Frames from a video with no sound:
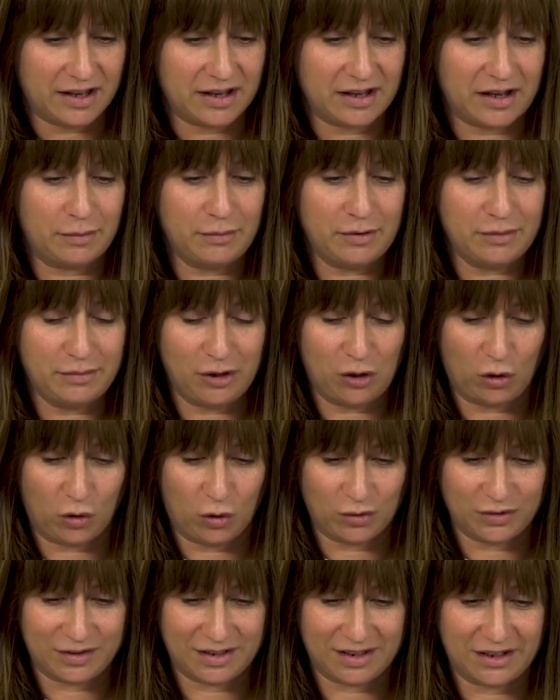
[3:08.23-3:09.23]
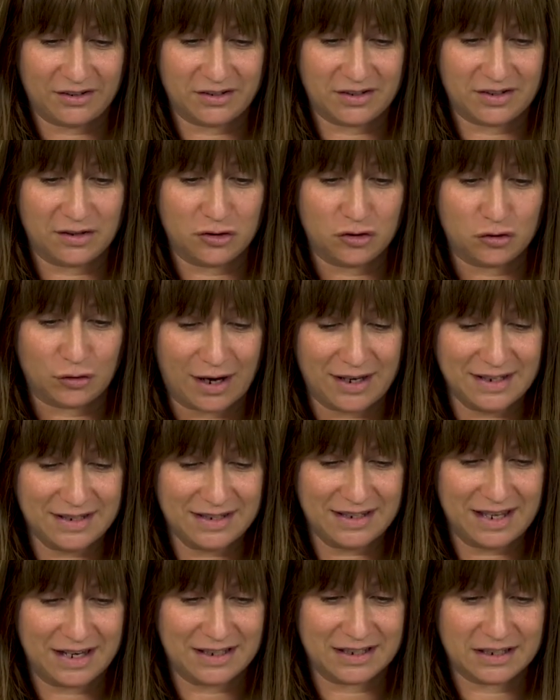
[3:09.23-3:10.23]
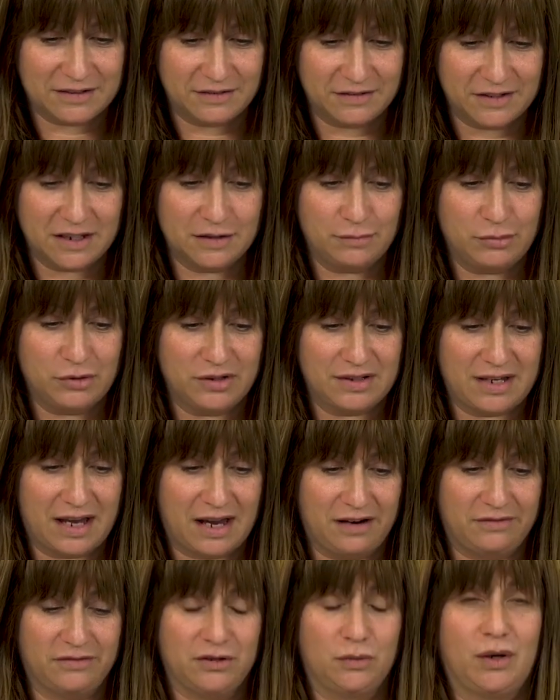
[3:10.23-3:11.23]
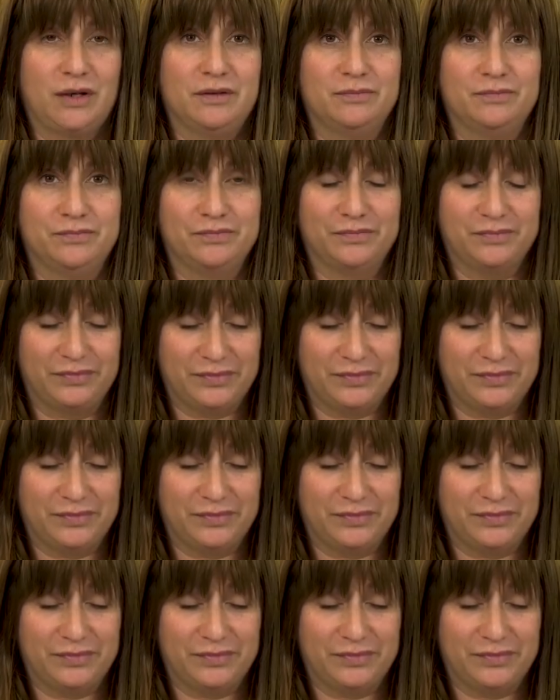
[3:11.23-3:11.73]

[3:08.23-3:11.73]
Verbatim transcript: Come and behold, there is a dress that is visible to everyone.